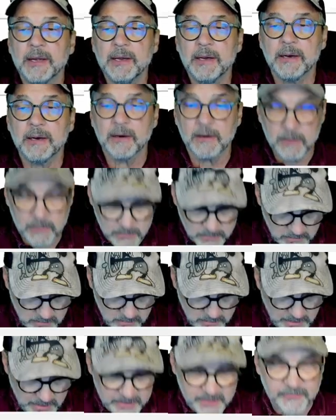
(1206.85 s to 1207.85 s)
here
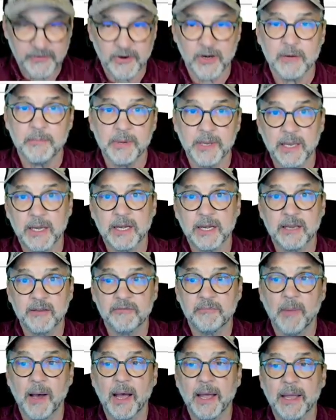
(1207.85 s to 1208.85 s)
at the very beginning
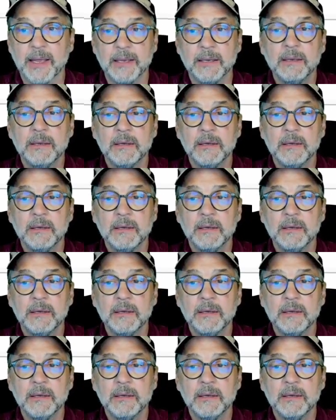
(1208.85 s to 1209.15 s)
of my